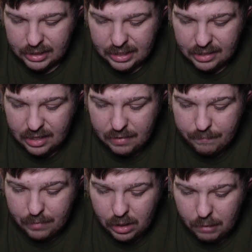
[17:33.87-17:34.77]
getting
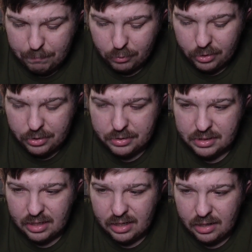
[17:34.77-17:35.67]
him
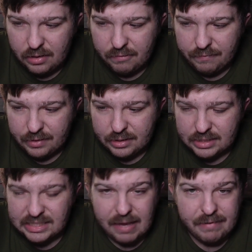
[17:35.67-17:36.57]
upwards of
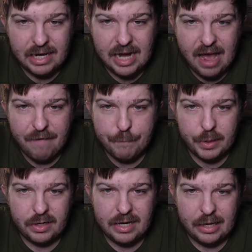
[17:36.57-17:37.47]
seven and a half
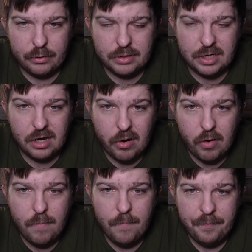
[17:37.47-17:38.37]
million dollars a
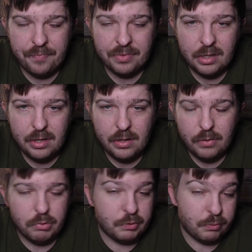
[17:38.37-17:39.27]
year,
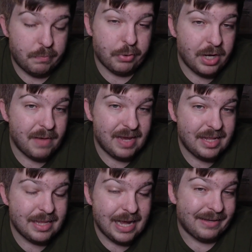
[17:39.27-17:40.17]
which would put him
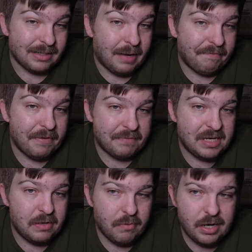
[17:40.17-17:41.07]
in that top
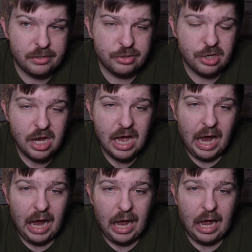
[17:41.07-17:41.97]
15 range.
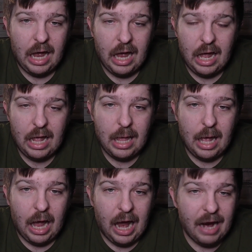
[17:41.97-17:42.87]

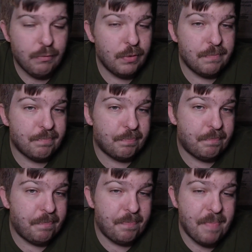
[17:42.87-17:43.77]
I would
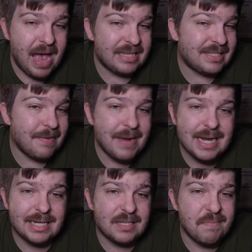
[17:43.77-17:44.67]

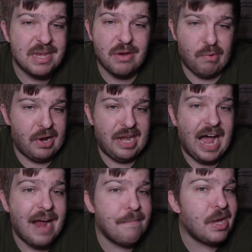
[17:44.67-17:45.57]
estimate it to be around
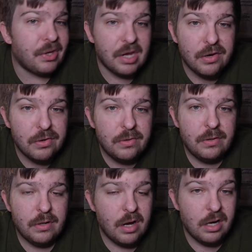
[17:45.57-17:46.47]
9 million
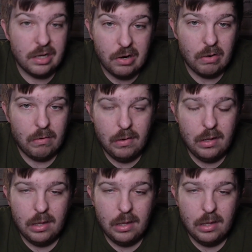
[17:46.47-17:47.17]
a year.